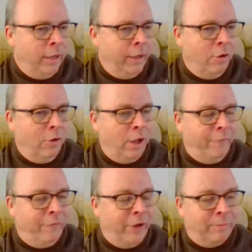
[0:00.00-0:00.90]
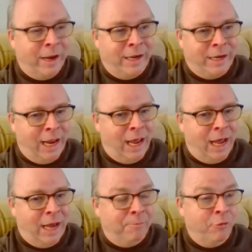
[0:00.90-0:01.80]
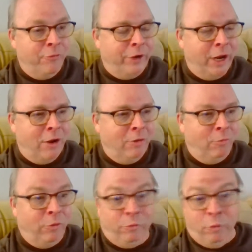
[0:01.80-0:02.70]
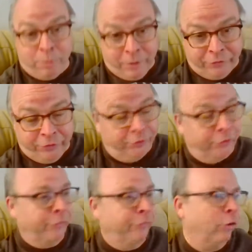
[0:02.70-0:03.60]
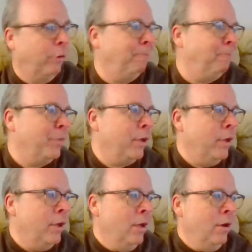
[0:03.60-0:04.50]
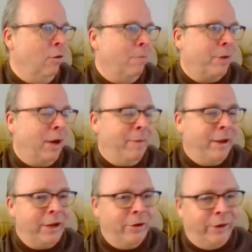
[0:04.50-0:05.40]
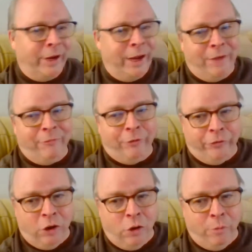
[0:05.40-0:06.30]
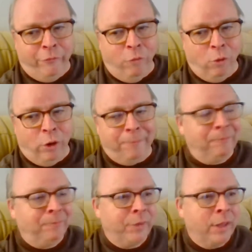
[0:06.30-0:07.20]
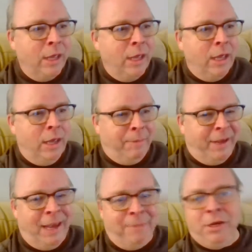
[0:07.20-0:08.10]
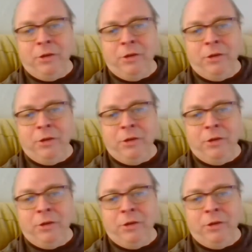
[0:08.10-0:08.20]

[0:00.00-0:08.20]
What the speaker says: In fact, my dad moved down, was with my sister for probably about a year and a half or so before it became